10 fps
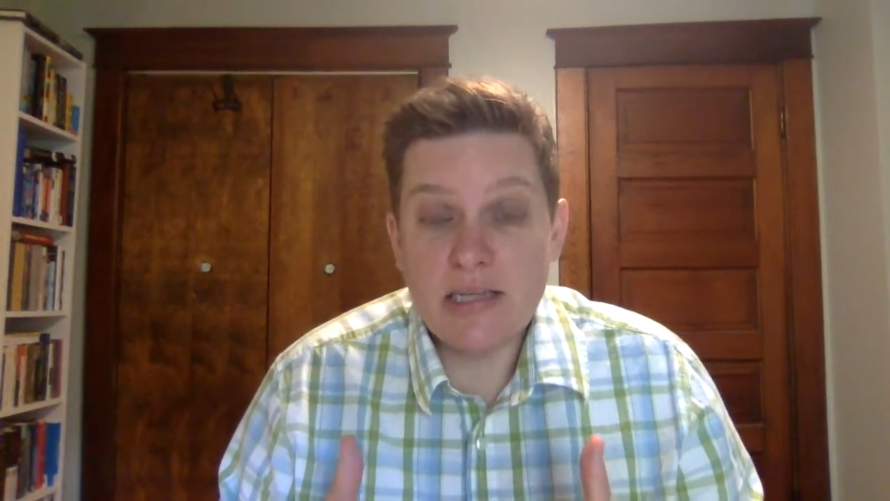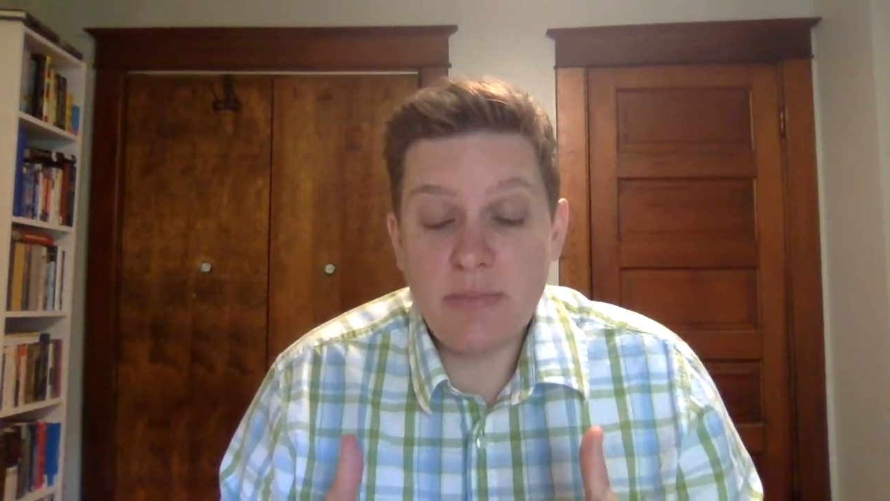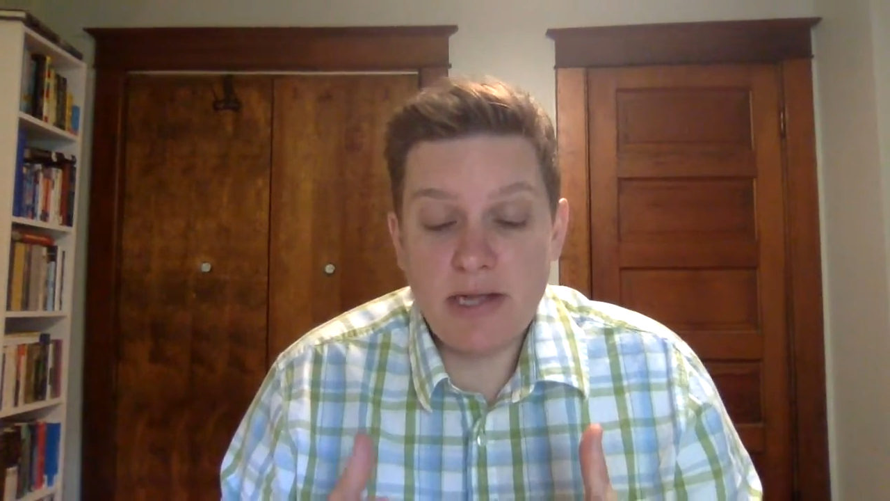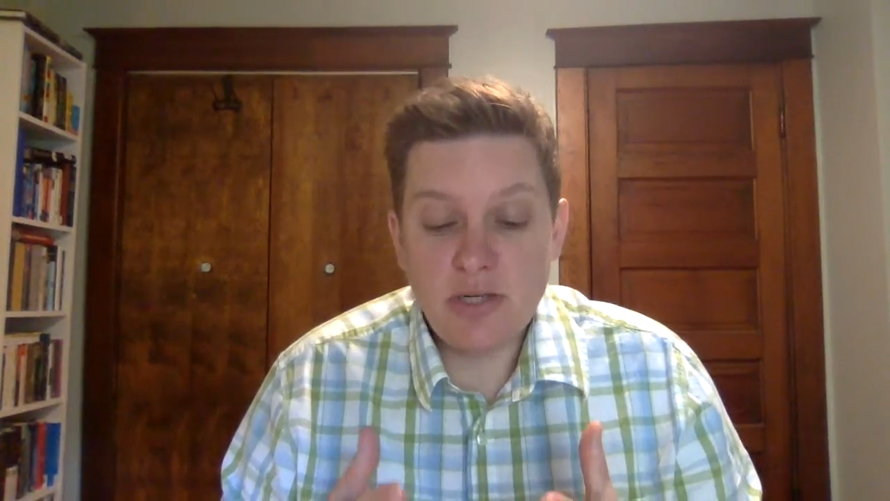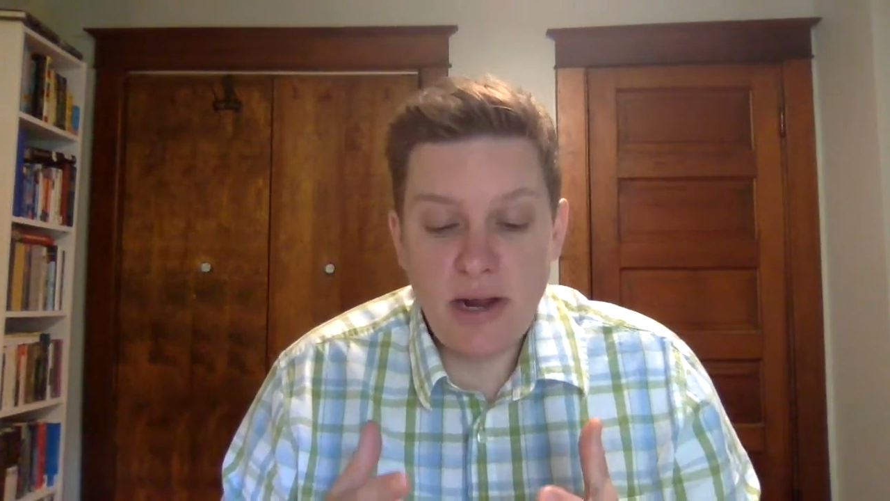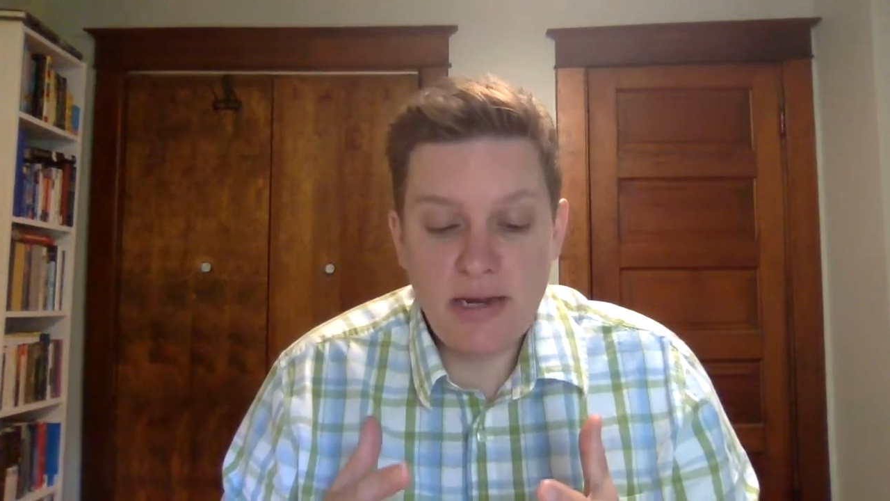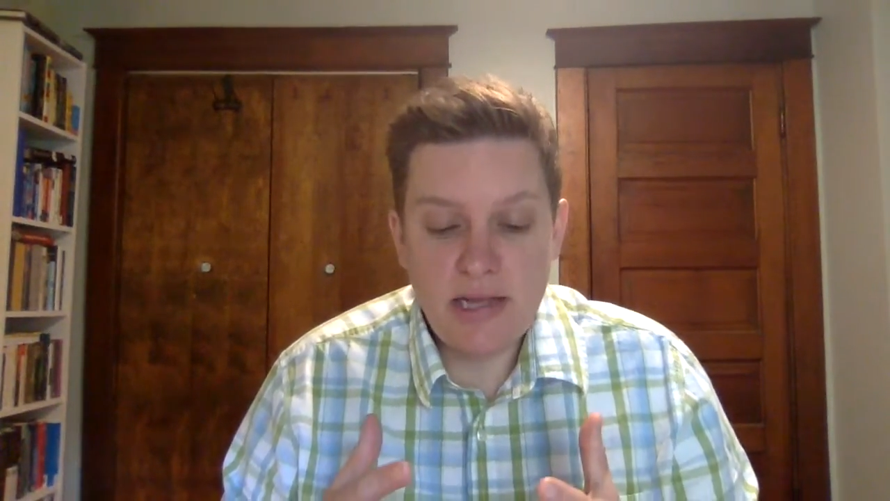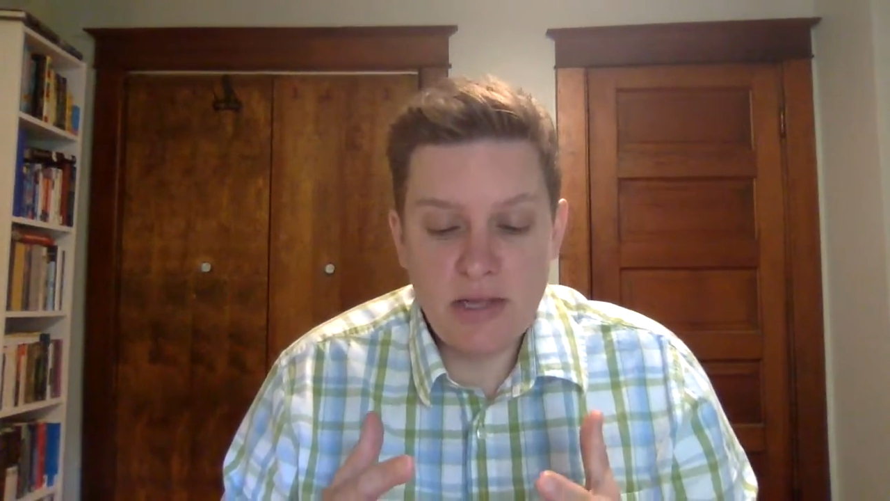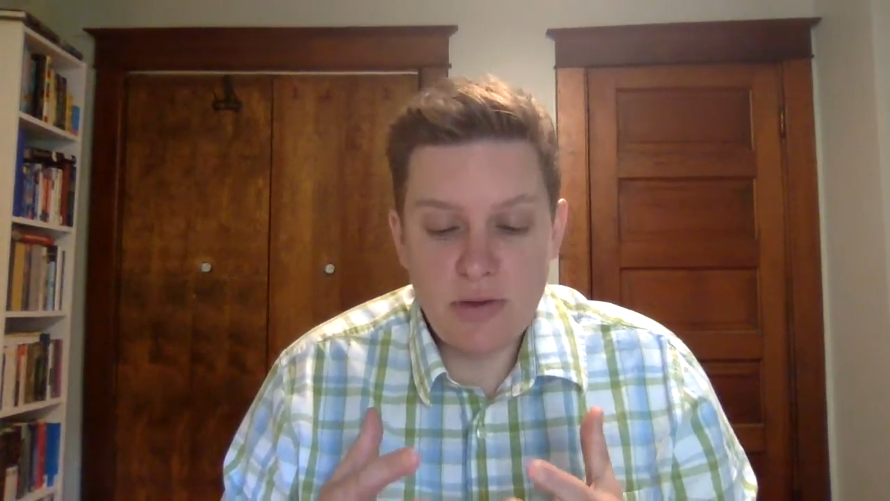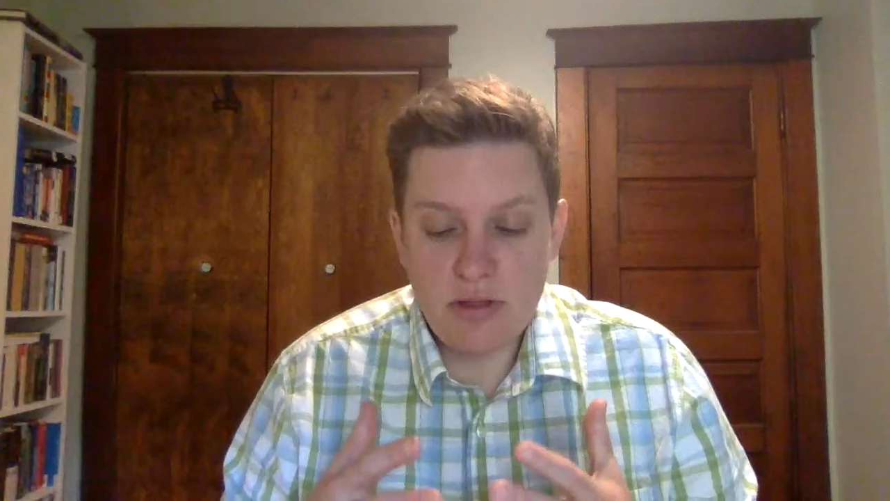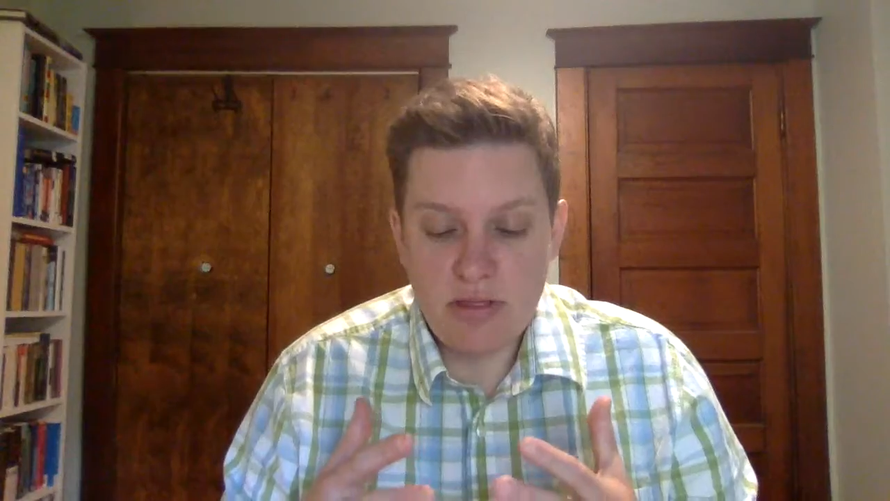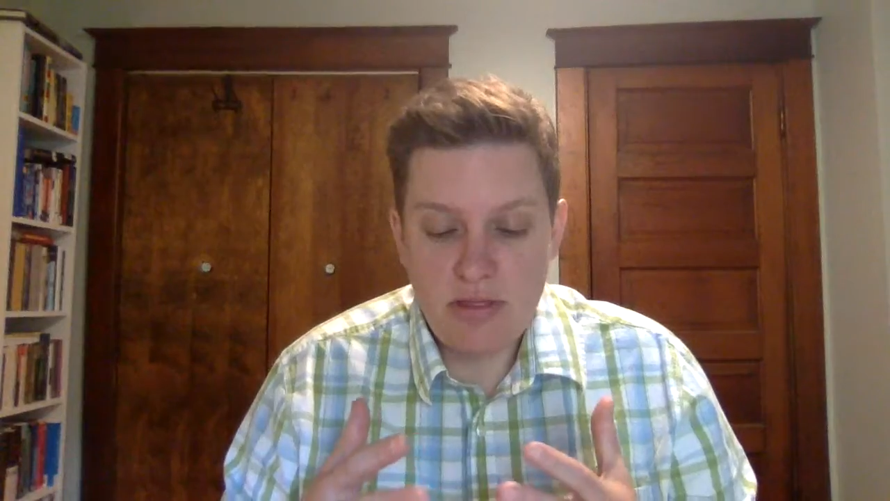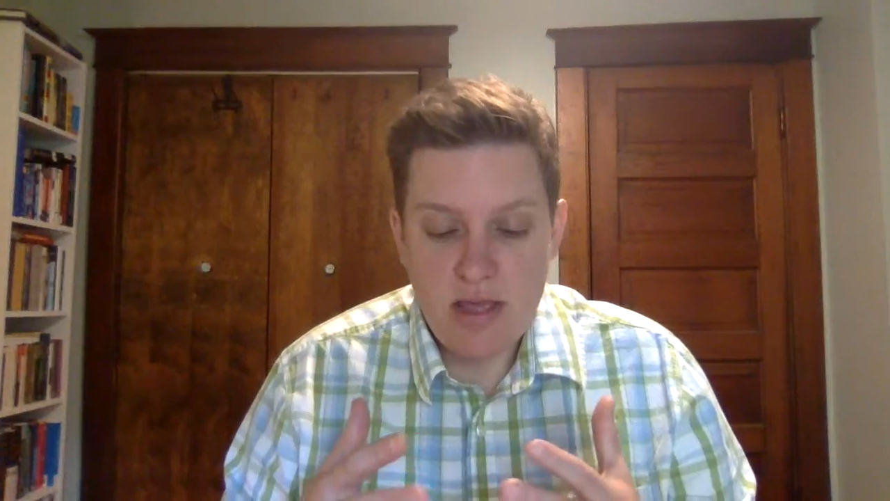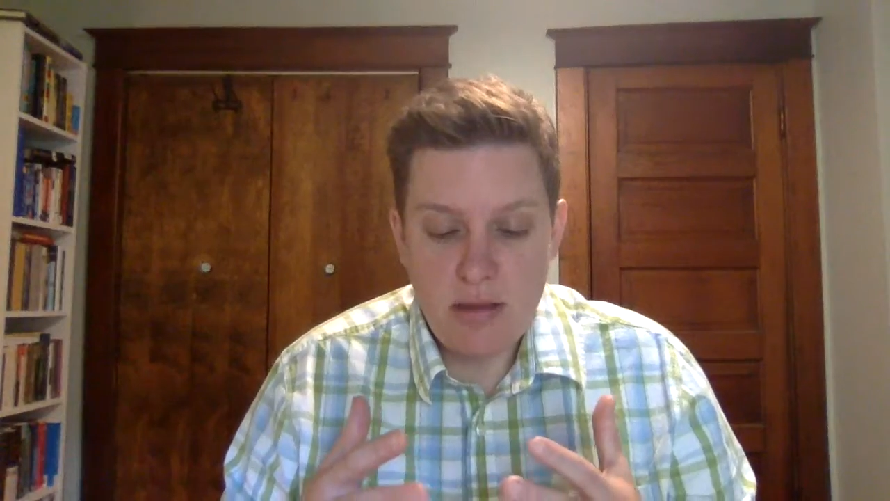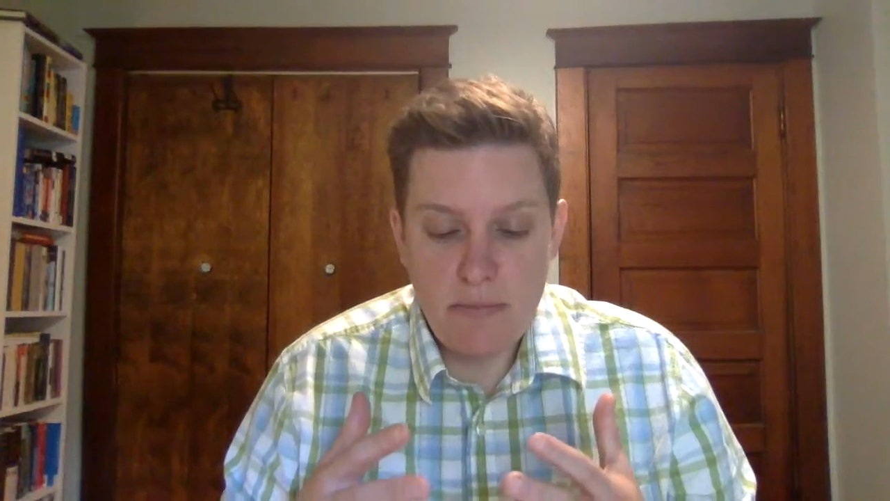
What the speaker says: is by trying to get you to think